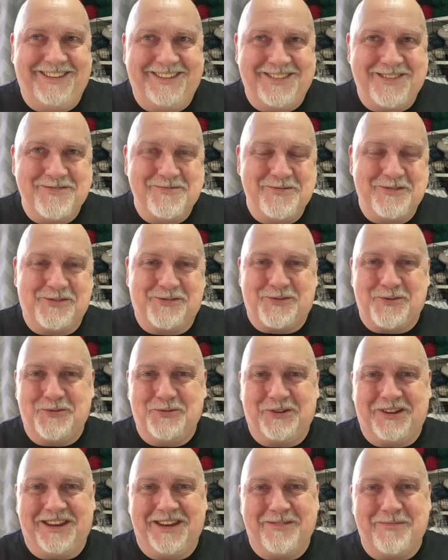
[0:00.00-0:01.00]
that was
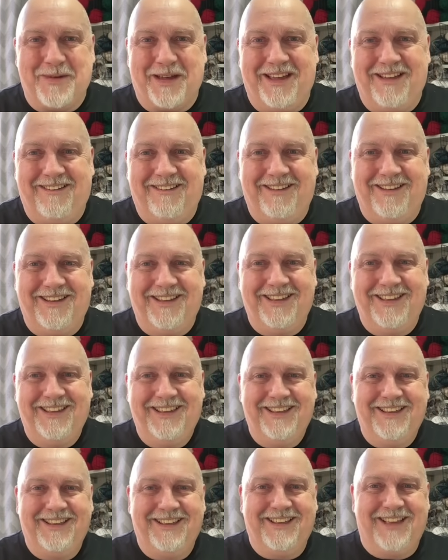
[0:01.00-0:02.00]
talking about
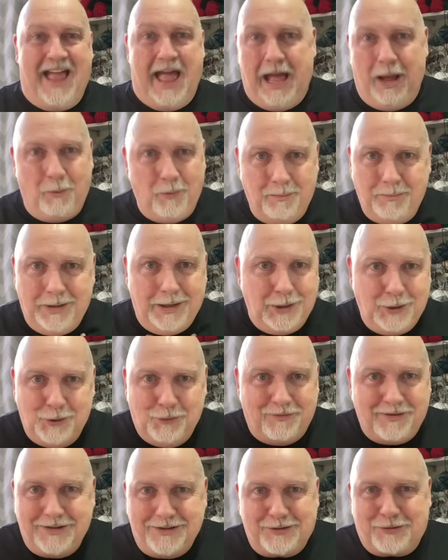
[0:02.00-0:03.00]
our
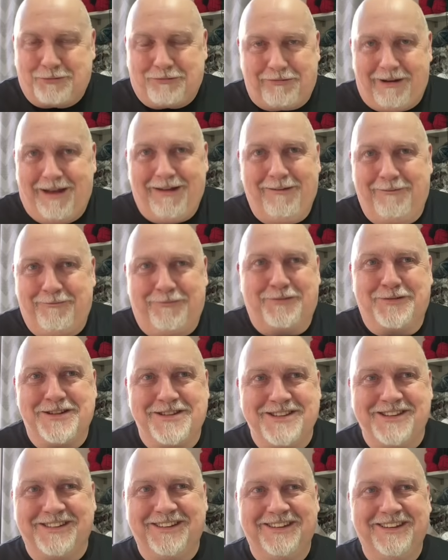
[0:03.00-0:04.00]
beloved craft.